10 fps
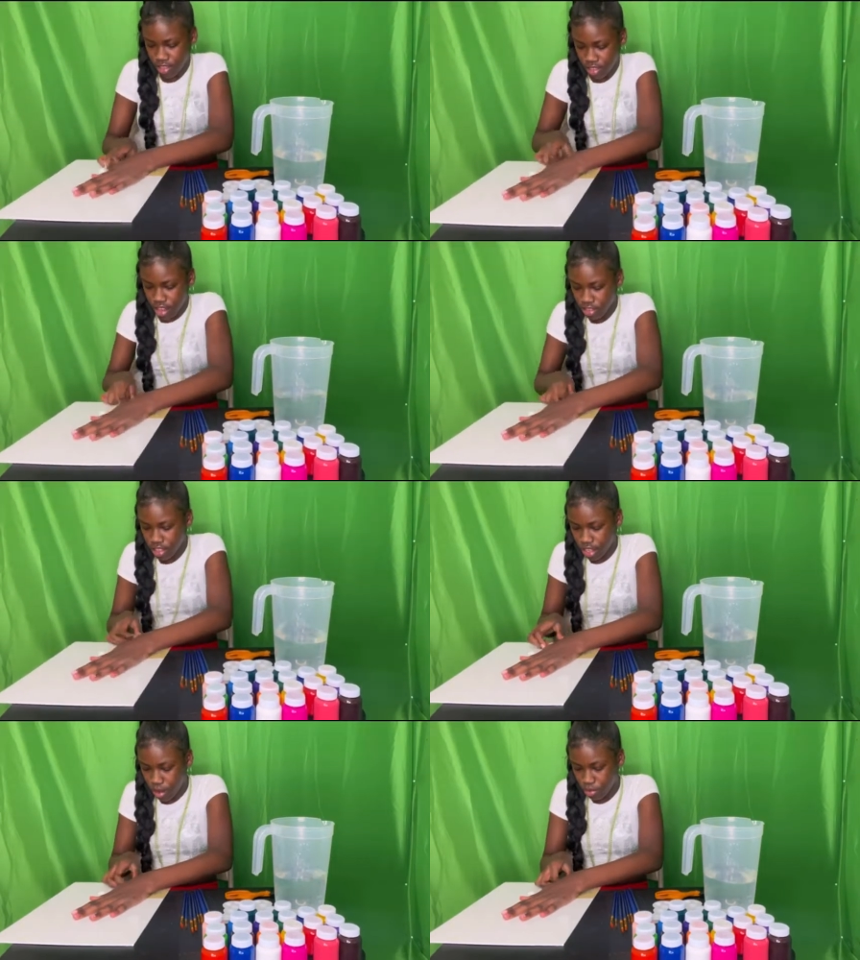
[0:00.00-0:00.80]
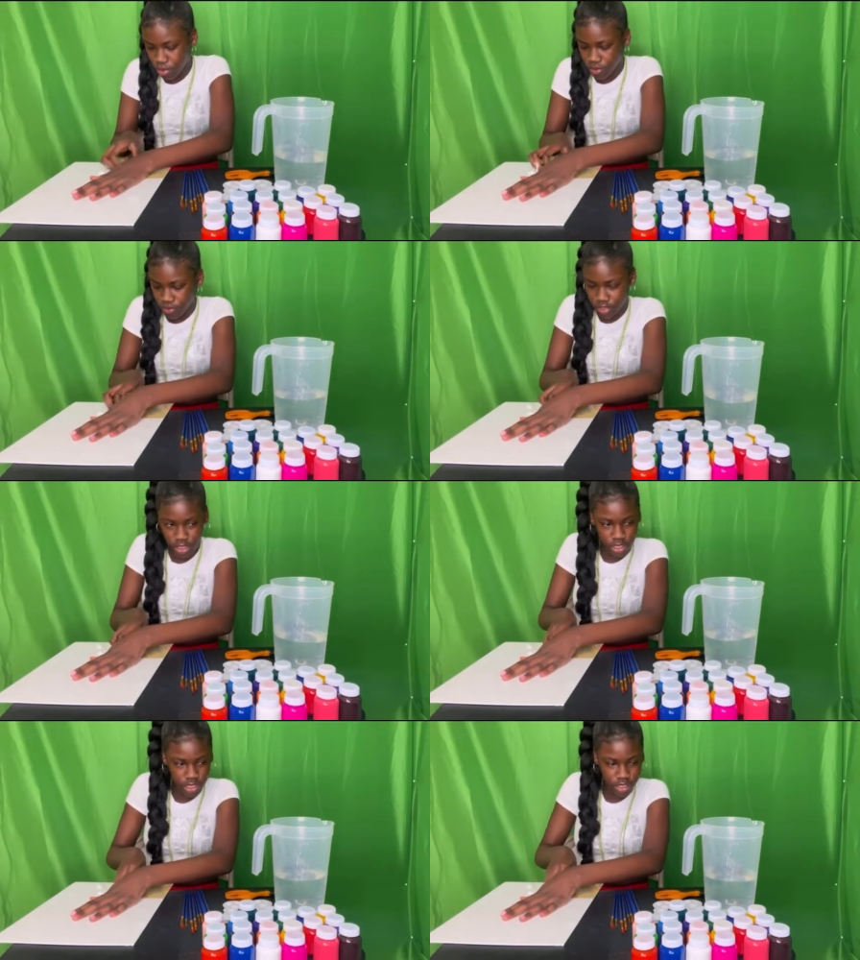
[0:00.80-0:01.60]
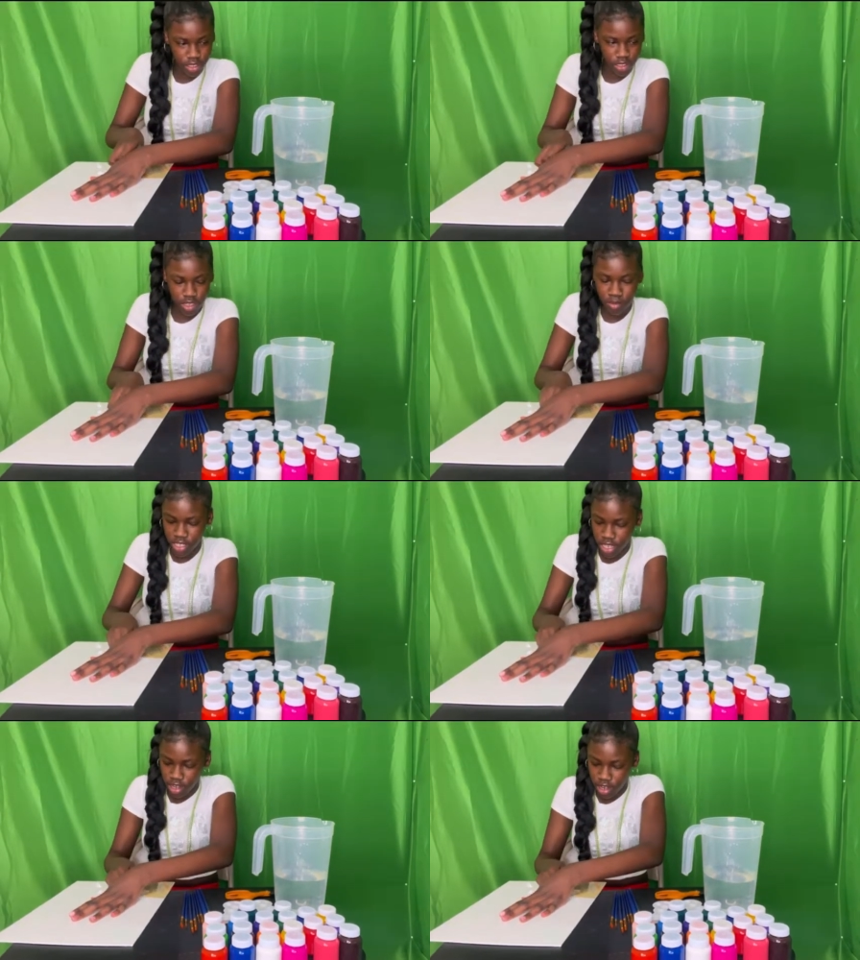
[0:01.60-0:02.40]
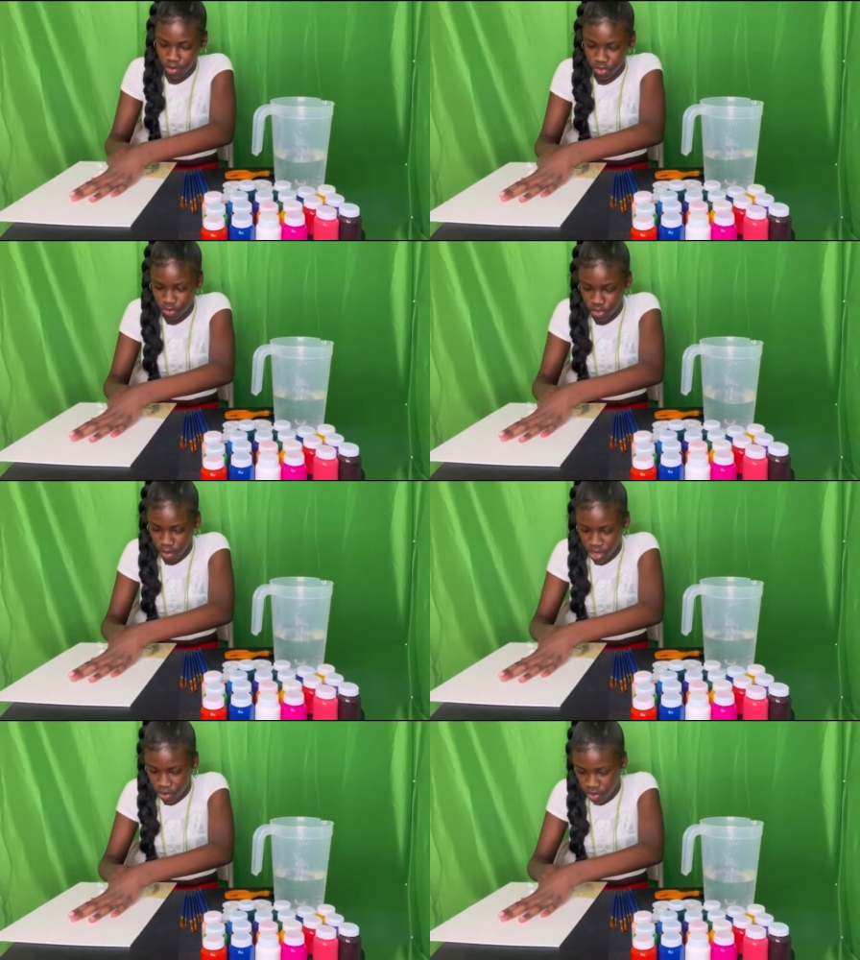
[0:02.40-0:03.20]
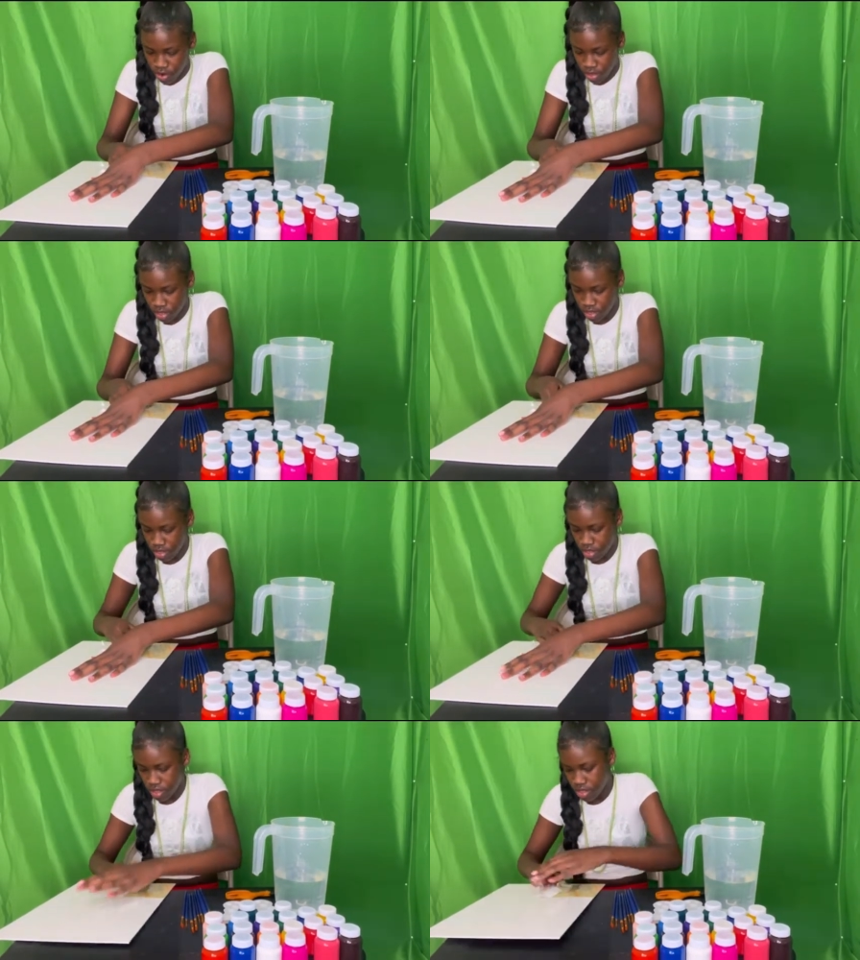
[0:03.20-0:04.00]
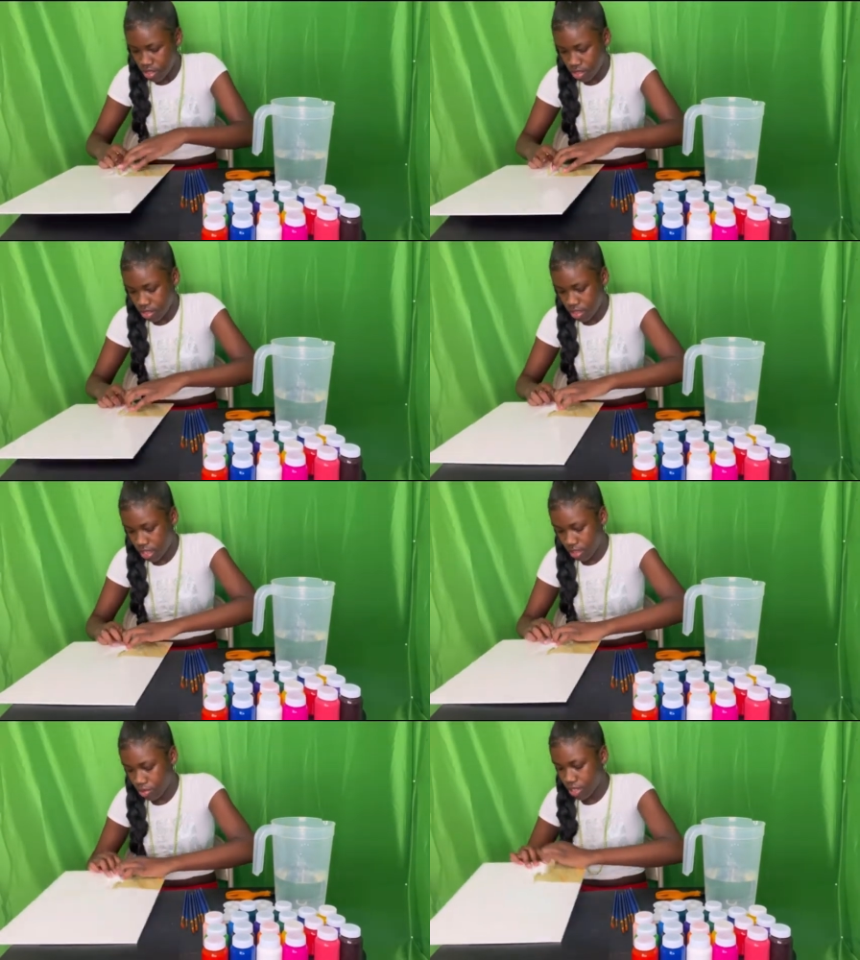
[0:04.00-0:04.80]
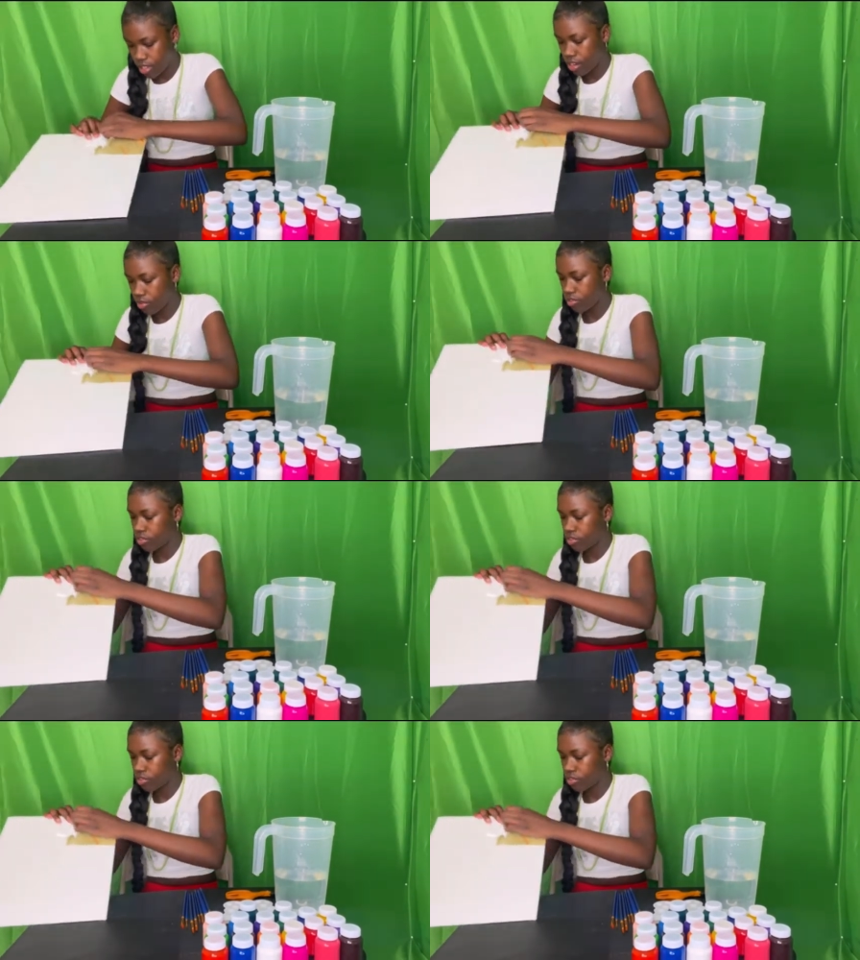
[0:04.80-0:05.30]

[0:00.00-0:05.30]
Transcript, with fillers: Y'all, look how beautiful this looks. I'm scared that I'm gonna drop that water. I don't care.